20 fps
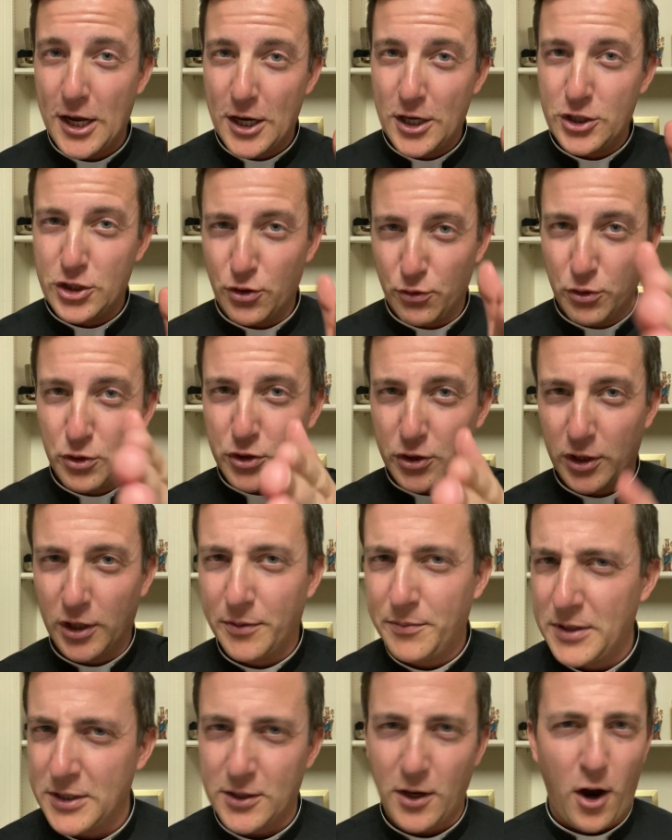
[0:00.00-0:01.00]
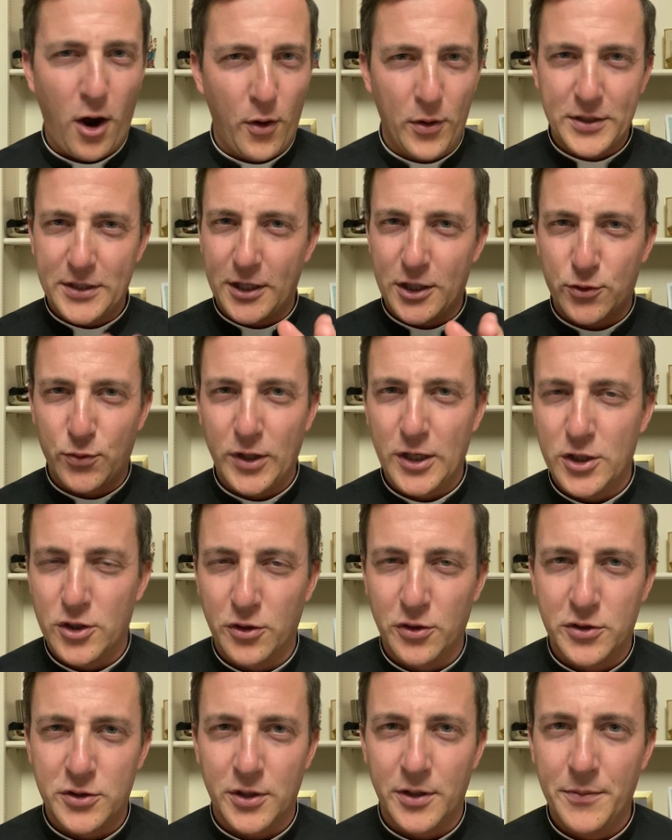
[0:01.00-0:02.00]
Jerusalem. He's always on his way to
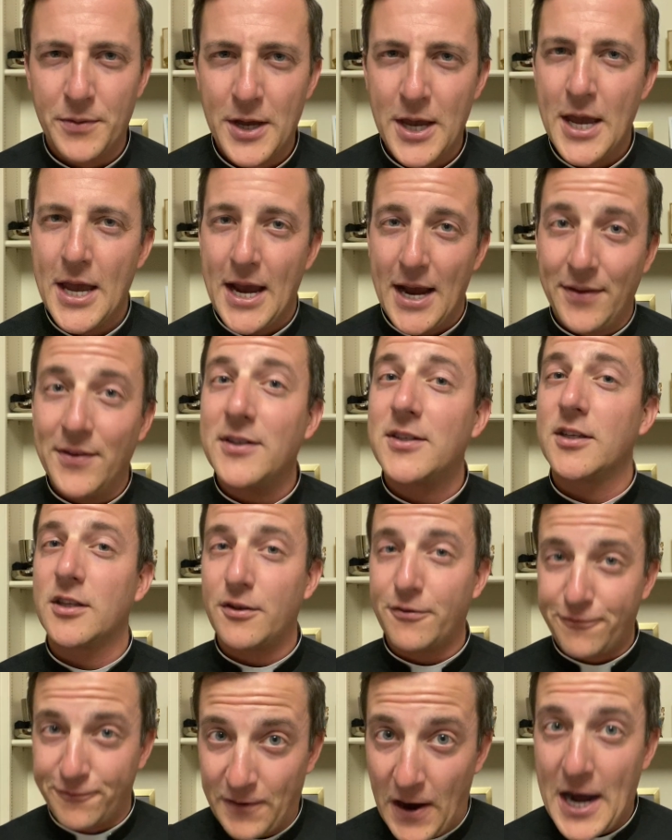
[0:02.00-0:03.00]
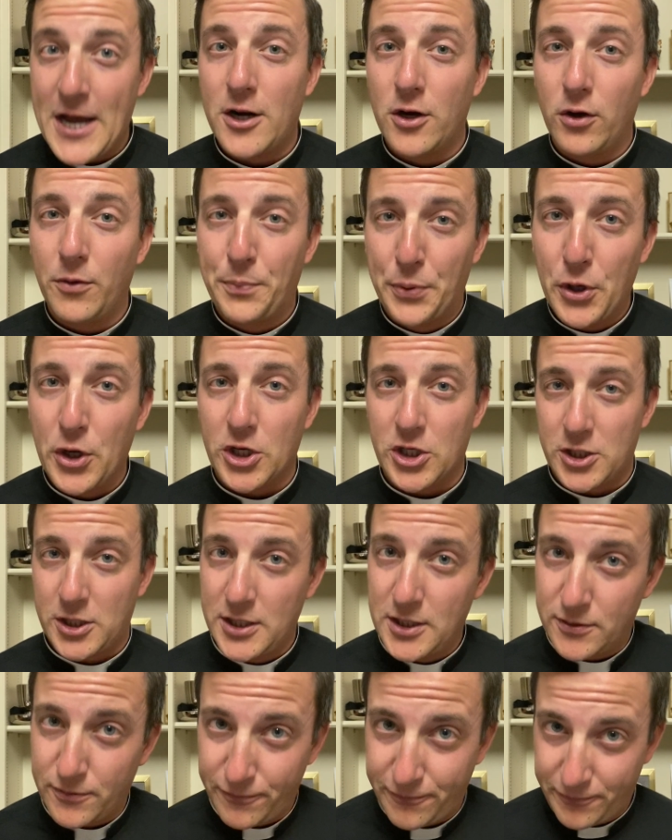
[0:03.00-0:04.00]
Jerusalem. And this is the final push.
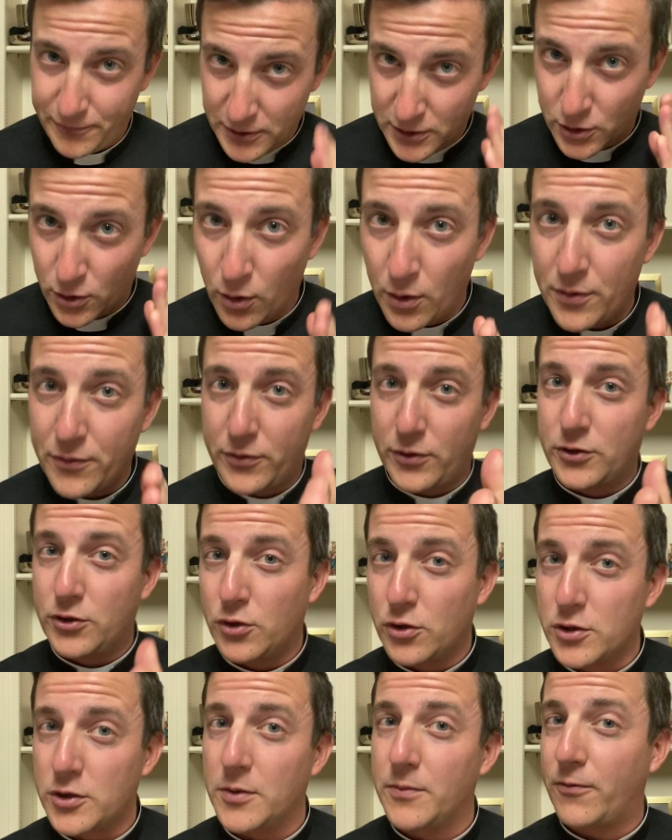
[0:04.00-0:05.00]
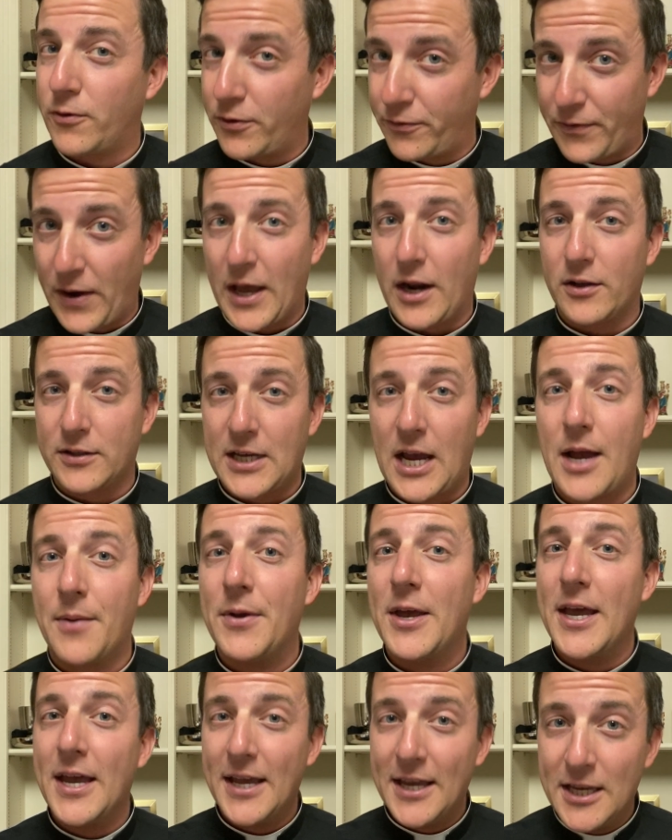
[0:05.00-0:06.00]
He's going to Jerusalem for the final time.
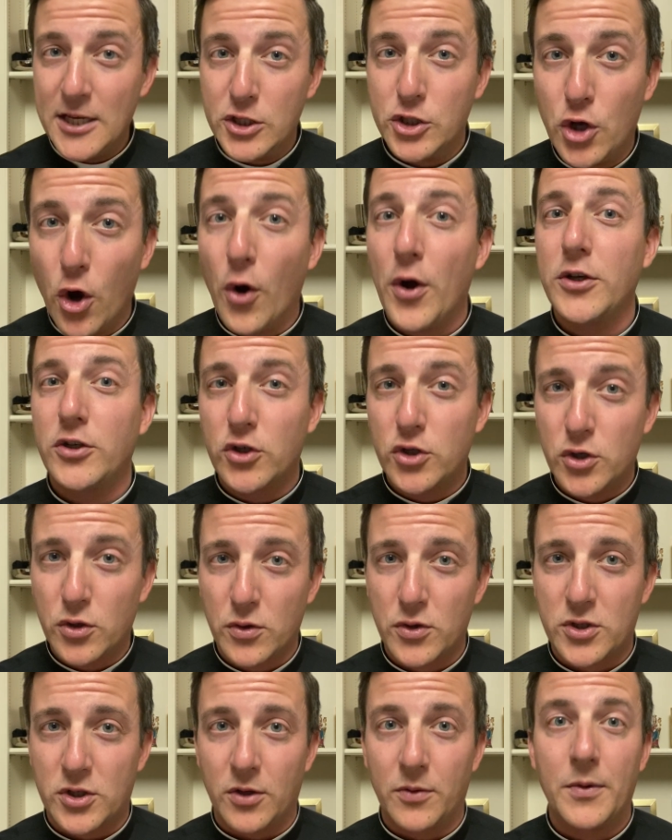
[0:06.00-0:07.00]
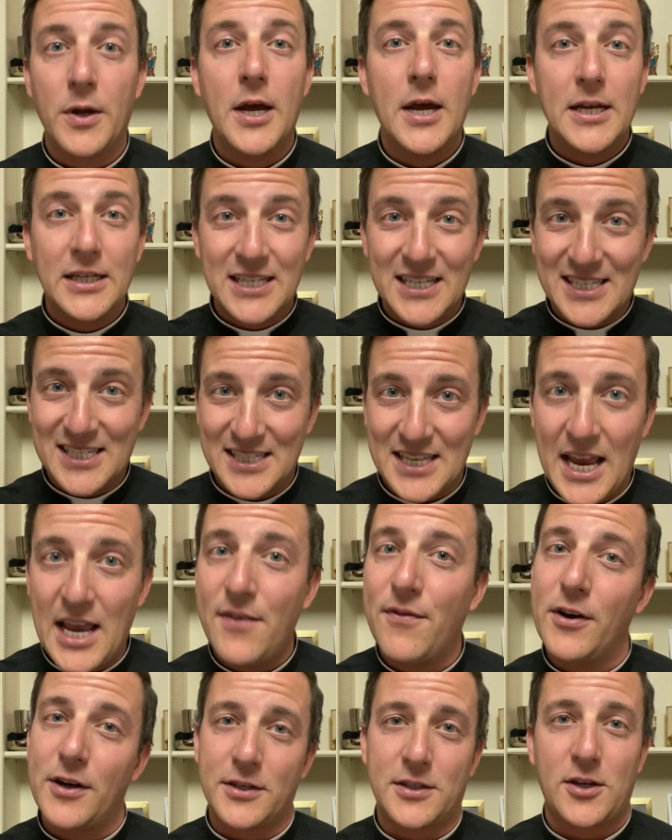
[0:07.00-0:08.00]
He's going to Jerusalem to save
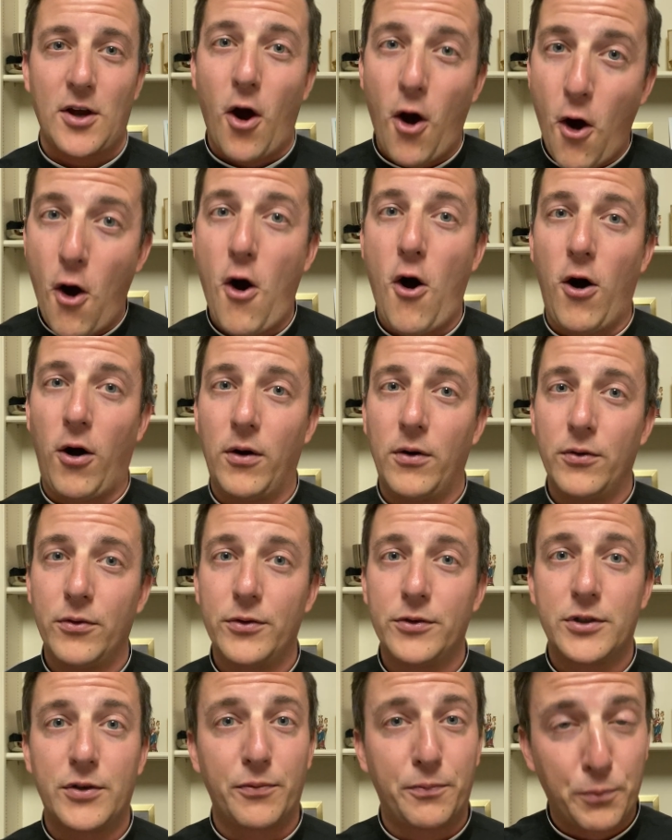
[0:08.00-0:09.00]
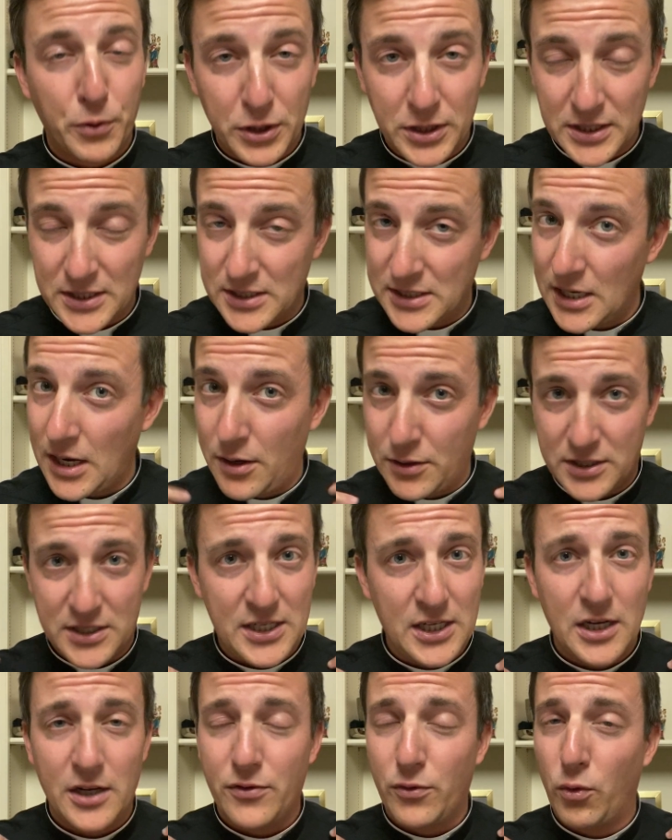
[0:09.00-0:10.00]
us all, to put the sin
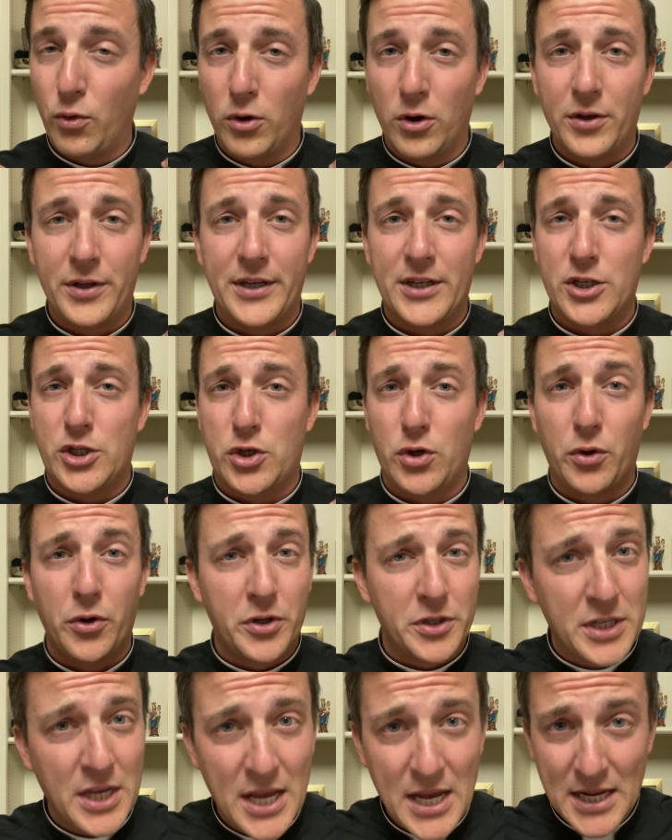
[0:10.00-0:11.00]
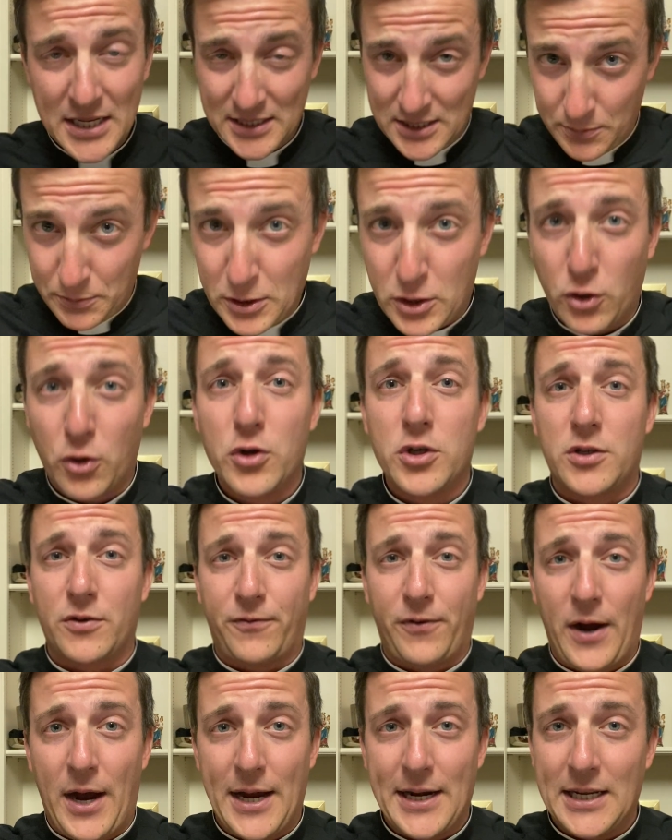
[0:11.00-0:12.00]
of the world on his shoulders, to be
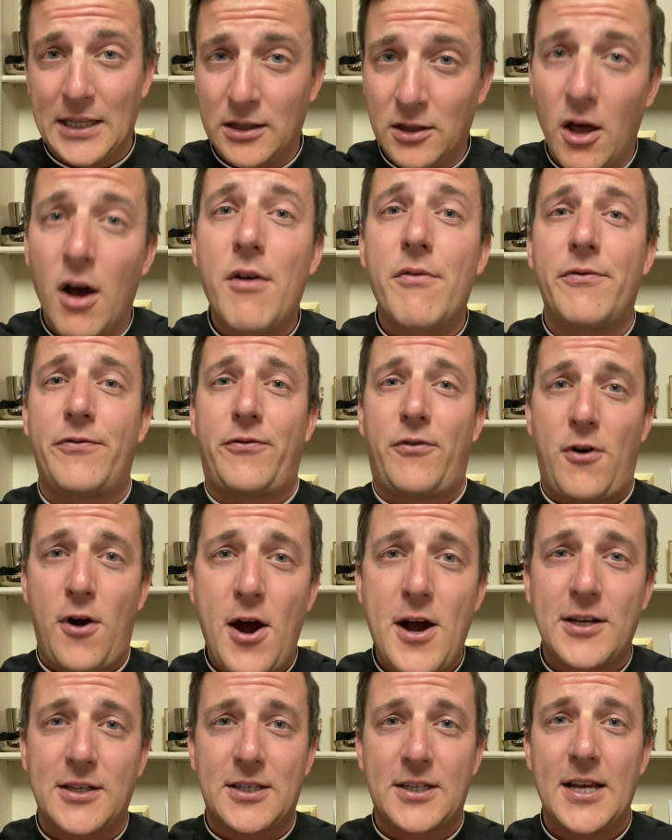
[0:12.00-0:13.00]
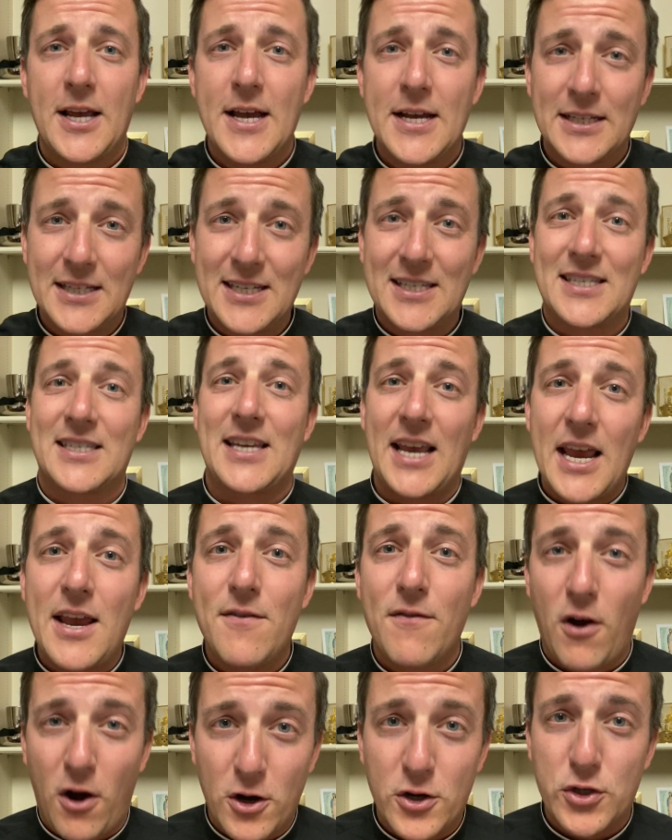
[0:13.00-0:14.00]
crucified in love for us, to save
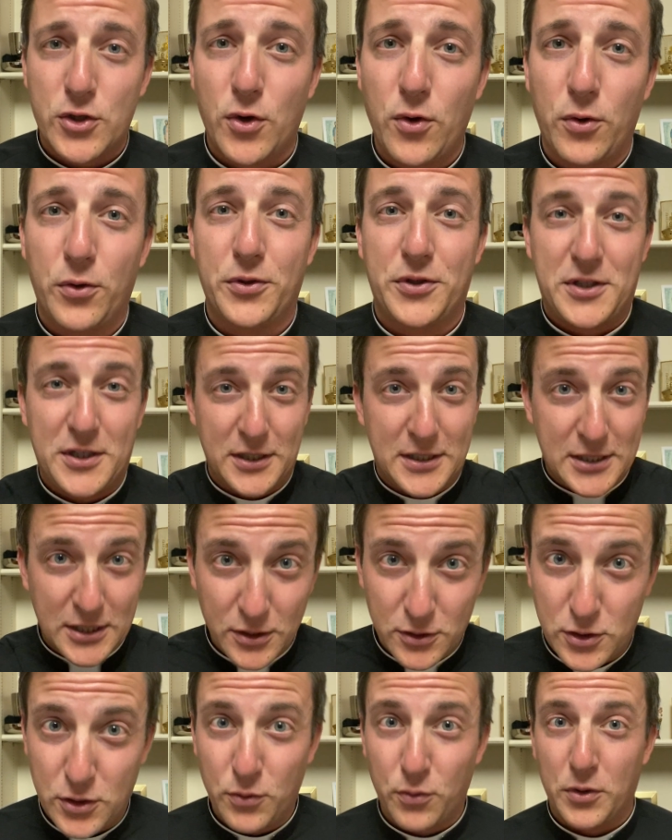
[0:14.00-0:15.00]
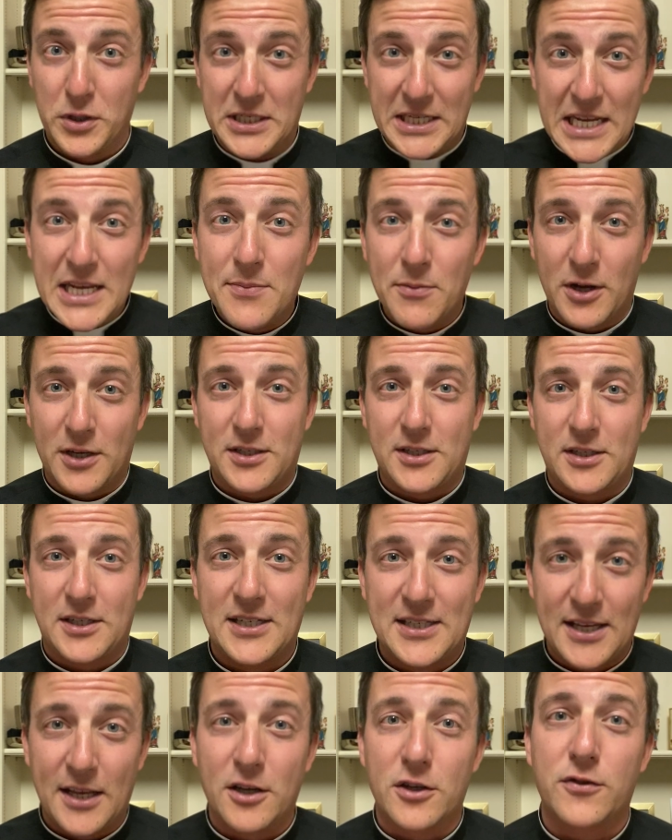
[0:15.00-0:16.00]
our souls, to redeem us, to
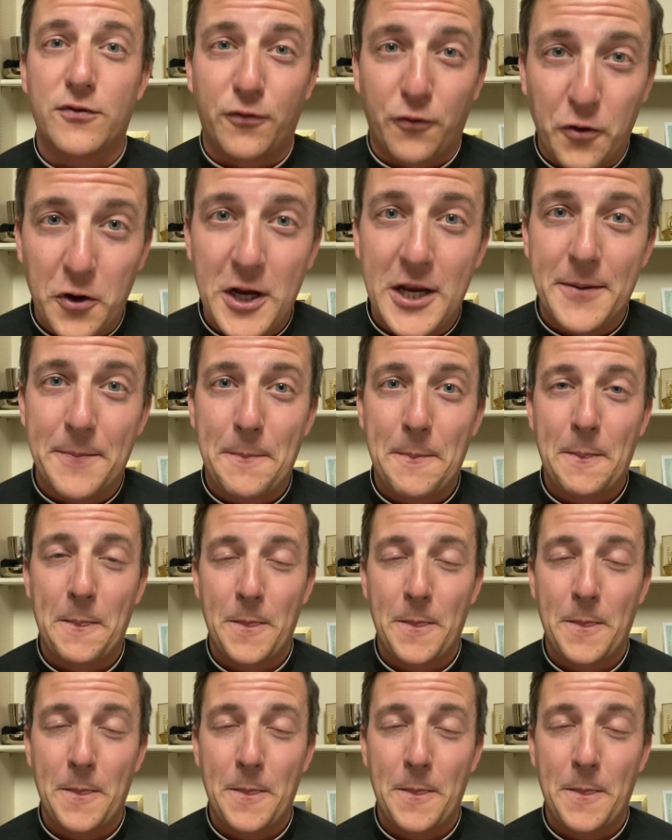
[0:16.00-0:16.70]
set us free.